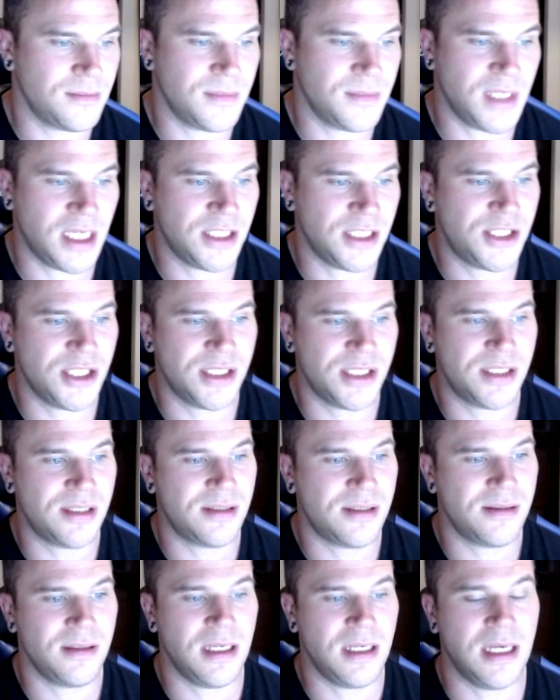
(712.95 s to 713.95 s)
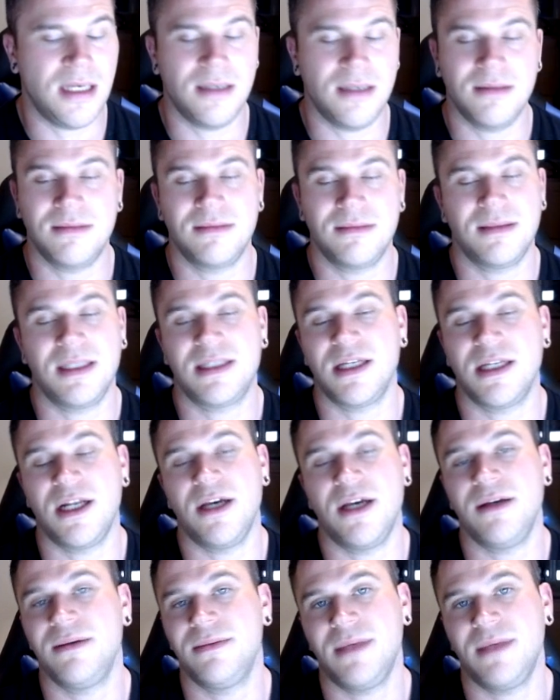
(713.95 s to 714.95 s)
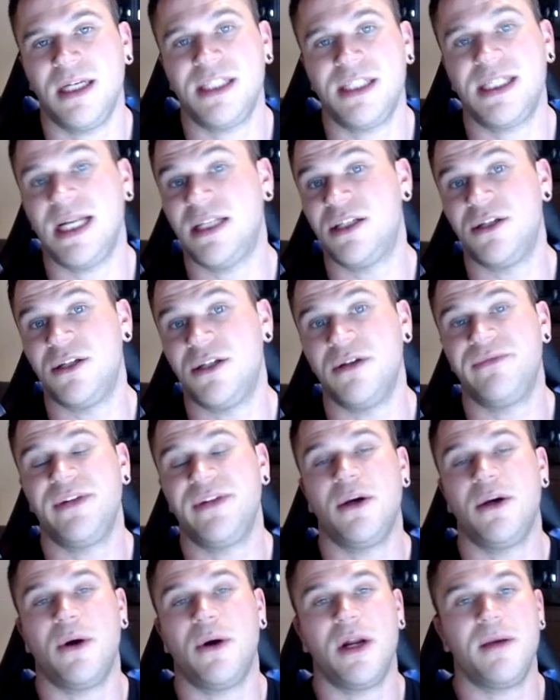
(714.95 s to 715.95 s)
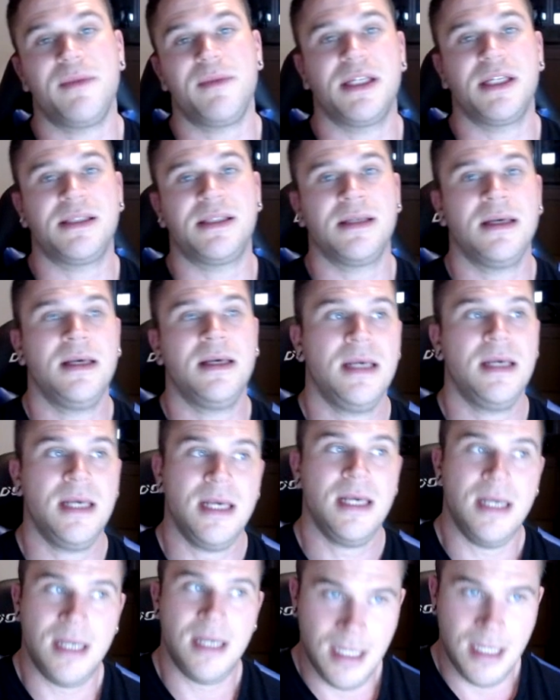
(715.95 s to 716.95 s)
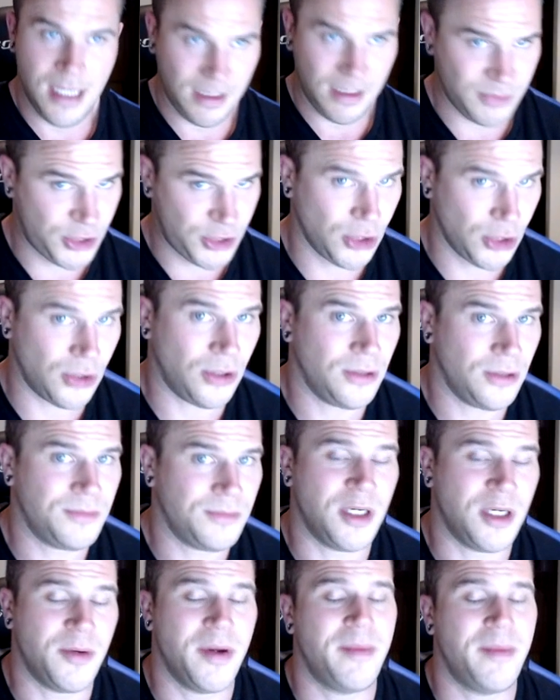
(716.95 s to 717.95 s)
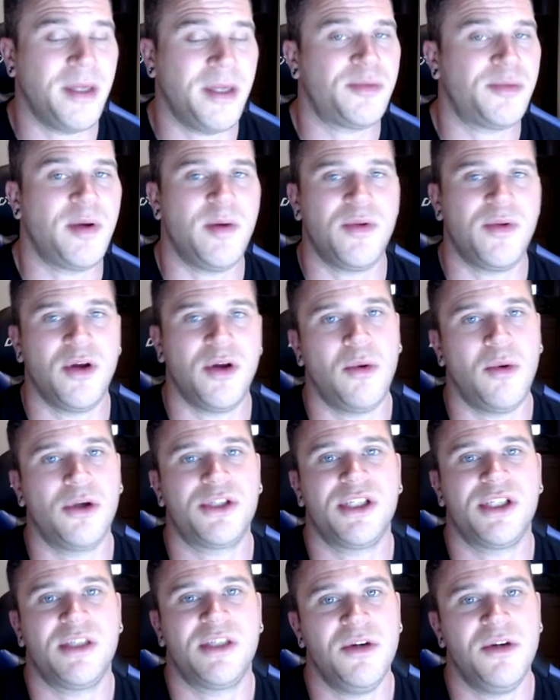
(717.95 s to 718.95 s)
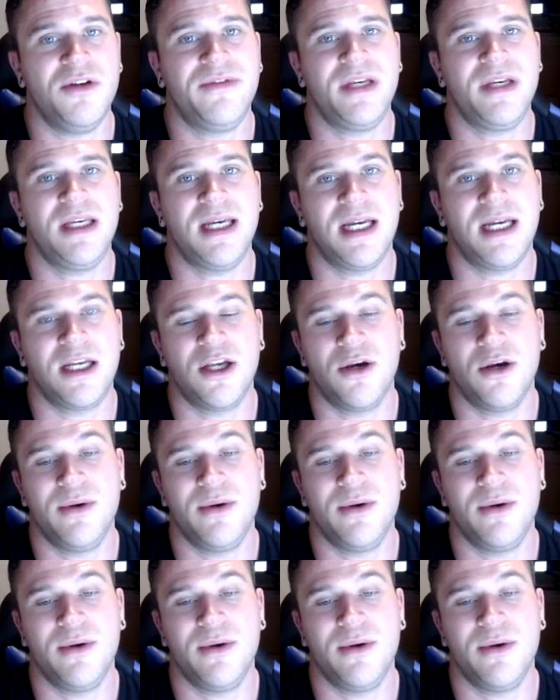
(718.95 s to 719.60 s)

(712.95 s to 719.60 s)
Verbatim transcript: I just, yeah, I don't know. I just had to do a video on it because I'm sure there'll be a bunch of people that will watch this movie and go